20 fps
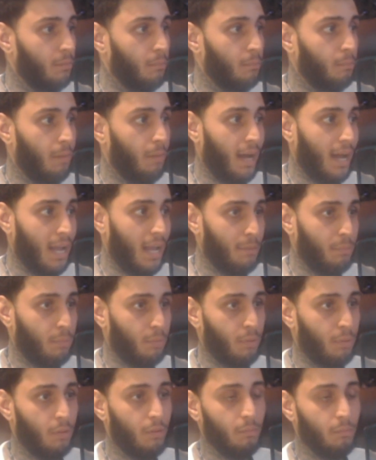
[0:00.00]
by
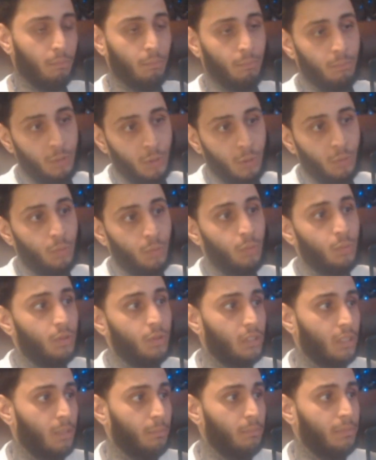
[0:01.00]
do
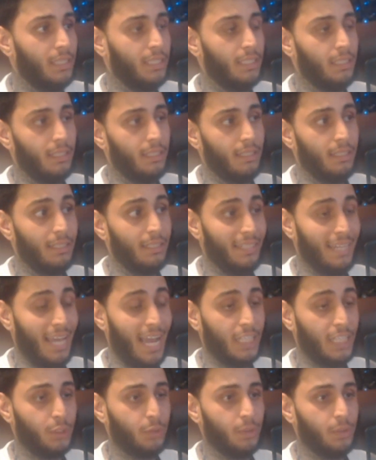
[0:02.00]
something
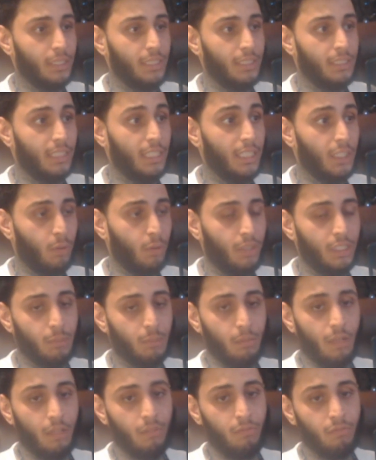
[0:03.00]
naturally to increase
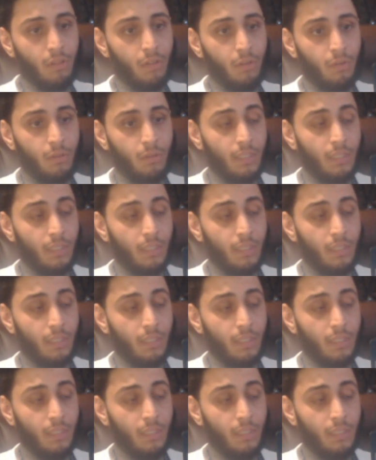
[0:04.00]
blood flow.